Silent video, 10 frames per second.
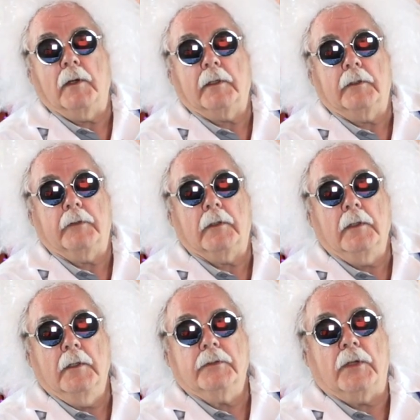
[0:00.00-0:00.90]
mark in there.
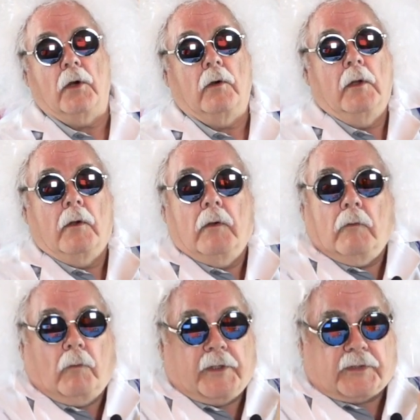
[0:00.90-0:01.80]
So
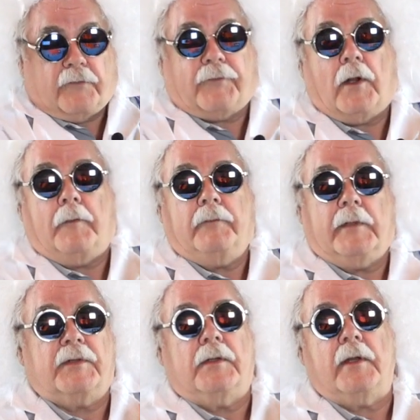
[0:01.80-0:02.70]
what is it from?
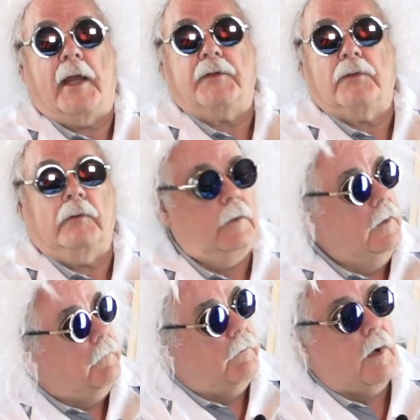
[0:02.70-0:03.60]
It's a natural
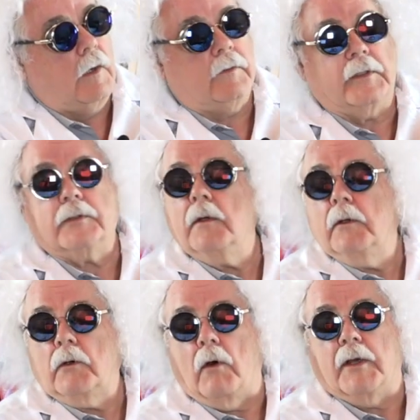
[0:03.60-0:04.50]
mark that's
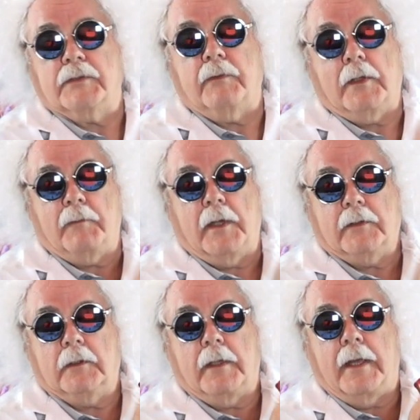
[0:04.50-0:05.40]
caused when they make
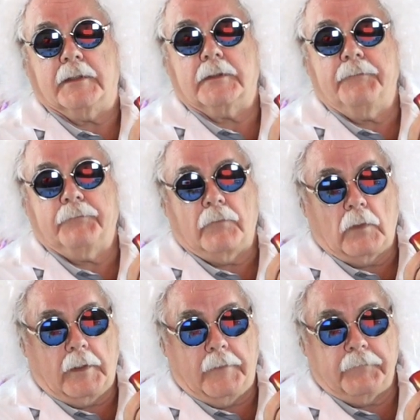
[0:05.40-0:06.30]
the glass.
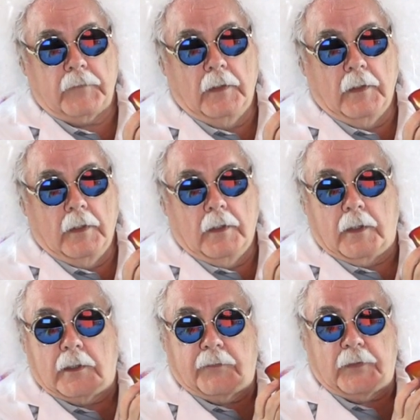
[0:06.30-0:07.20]
Okay?
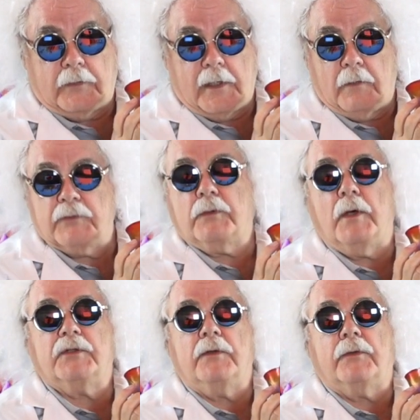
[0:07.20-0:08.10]
And I think that was
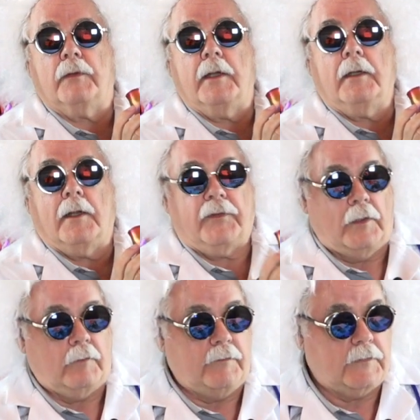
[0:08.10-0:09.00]
question 3, and I
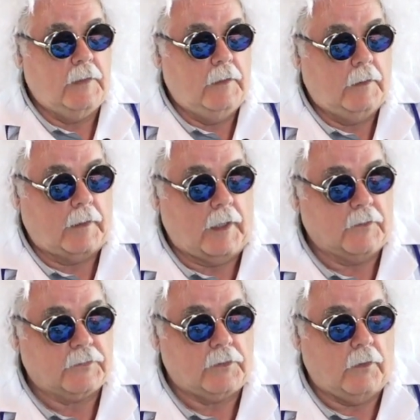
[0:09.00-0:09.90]
think we've
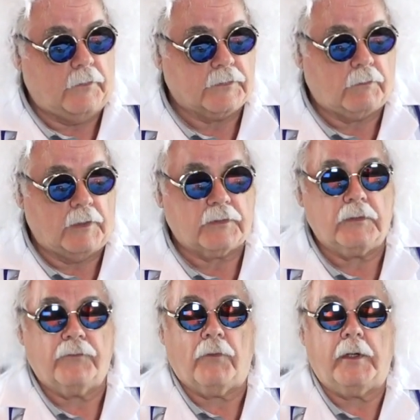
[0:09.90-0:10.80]
answered all those
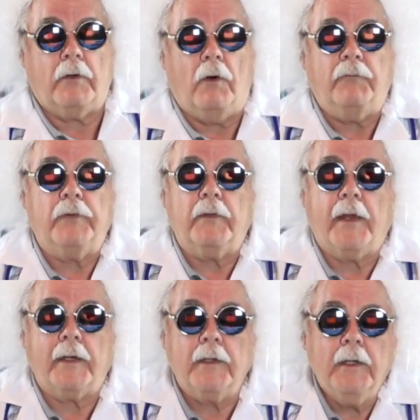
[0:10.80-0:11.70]
questions for you. Hopefully
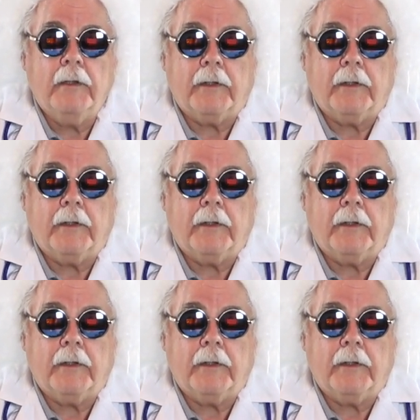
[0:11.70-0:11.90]
that